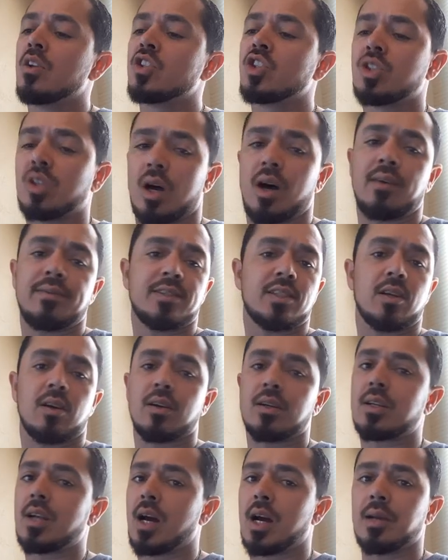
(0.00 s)
soft
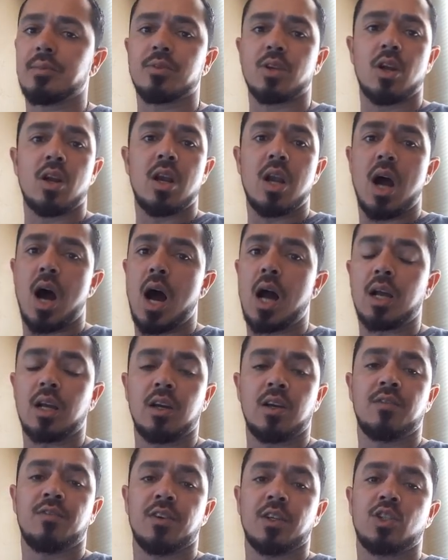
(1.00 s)
start times are not
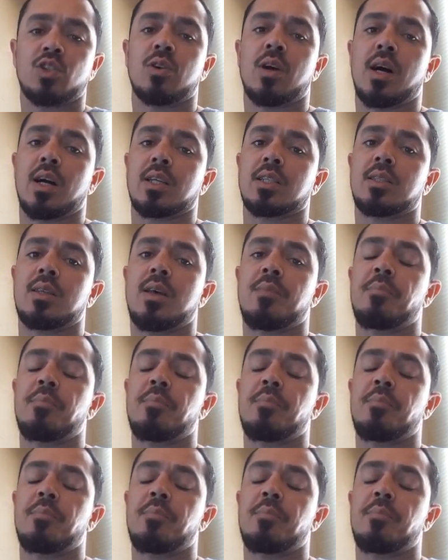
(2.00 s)
good for trucks,